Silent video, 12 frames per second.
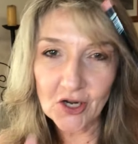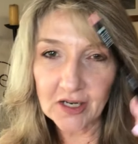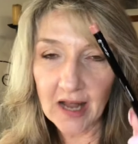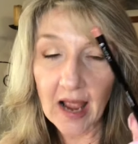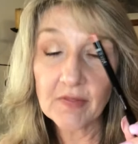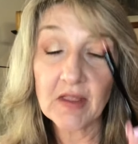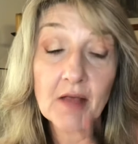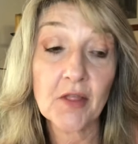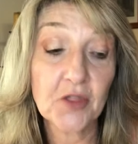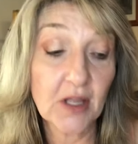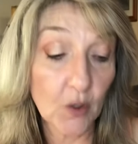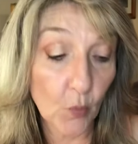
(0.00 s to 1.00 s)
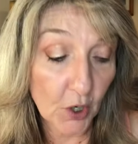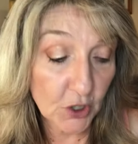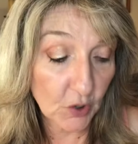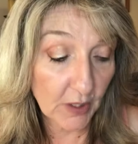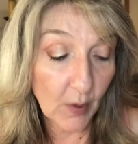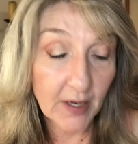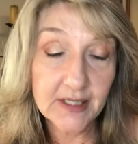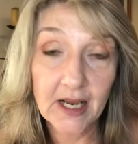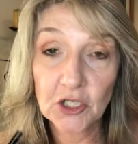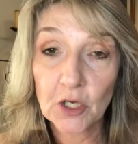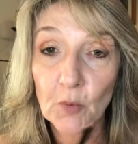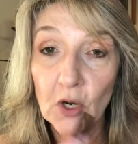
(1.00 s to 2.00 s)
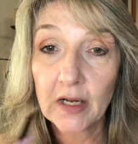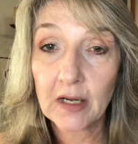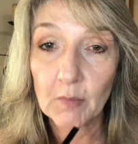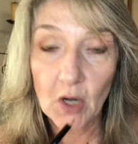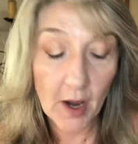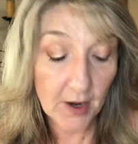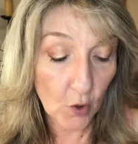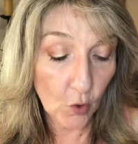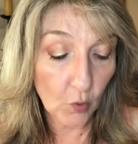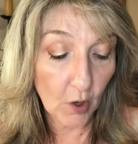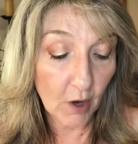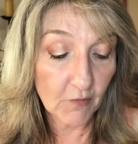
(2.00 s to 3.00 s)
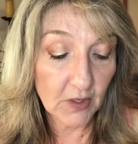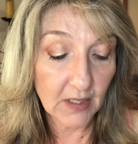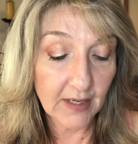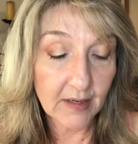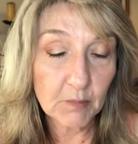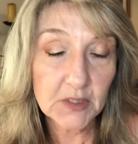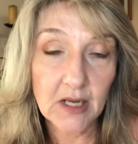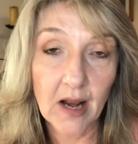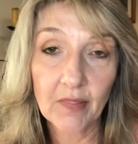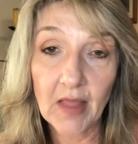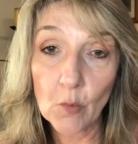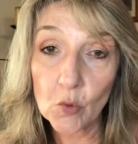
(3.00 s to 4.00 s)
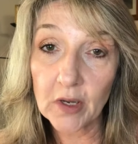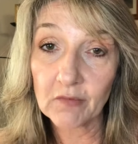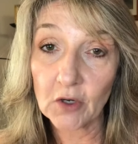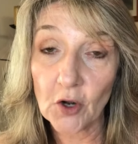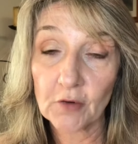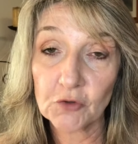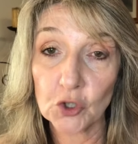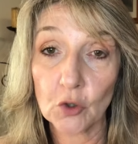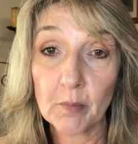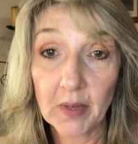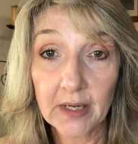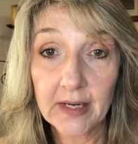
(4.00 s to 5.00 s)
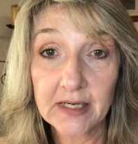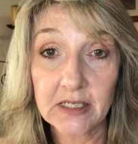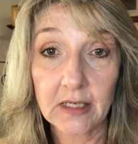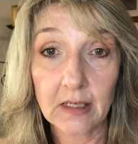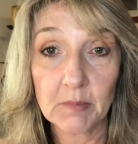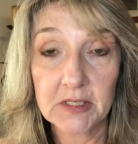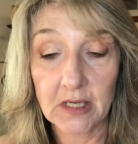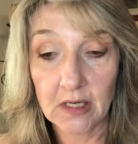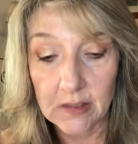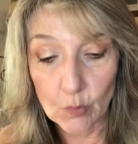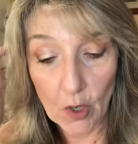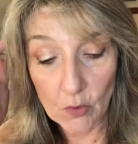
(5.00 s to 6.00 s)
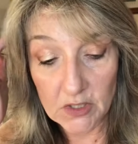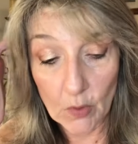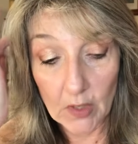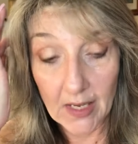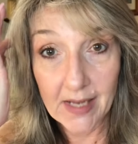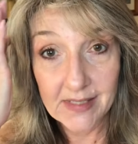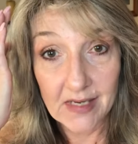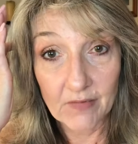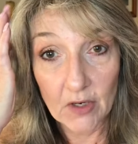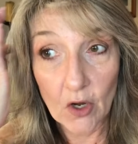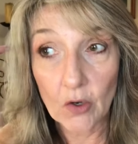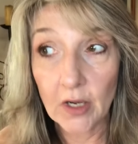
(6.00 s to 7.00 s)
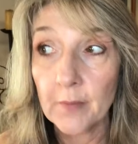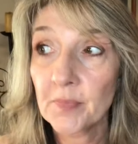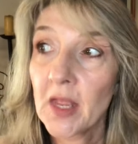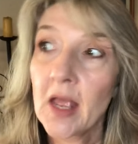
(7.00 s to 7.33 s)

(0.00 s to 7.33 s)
And the other thing that works really well is actually putting lip liner all over your lips, and that will give a lot of durability to your lipstick as well, so it lasts even longer.